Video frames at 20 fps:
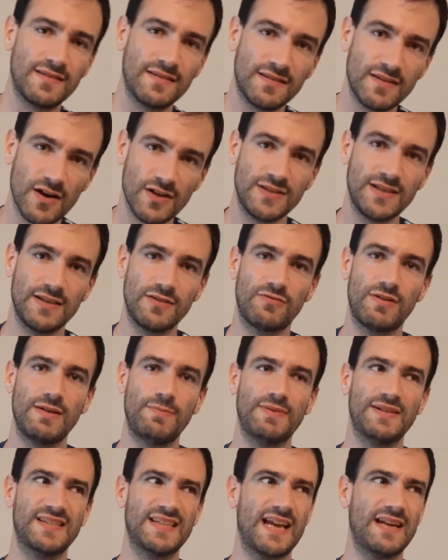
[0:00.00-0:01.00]

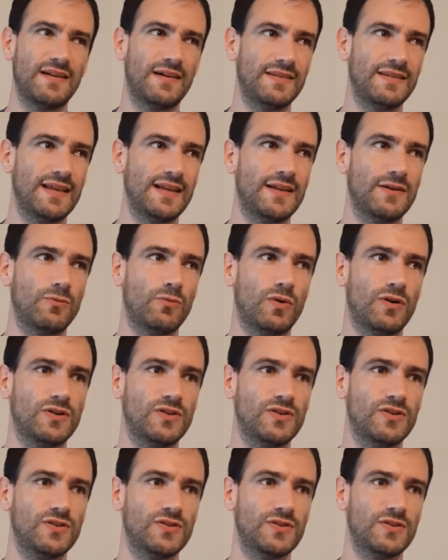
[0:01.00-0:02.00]
33%, I think it
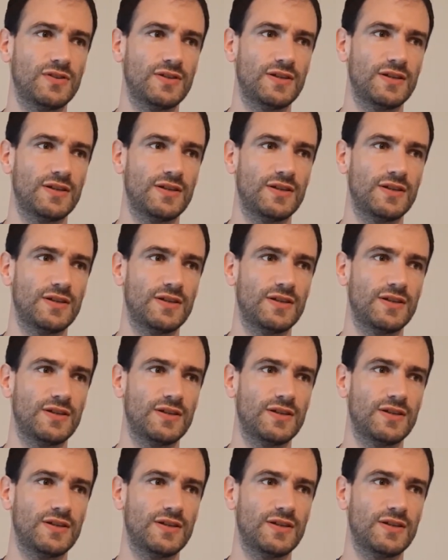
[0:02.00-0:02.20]
was,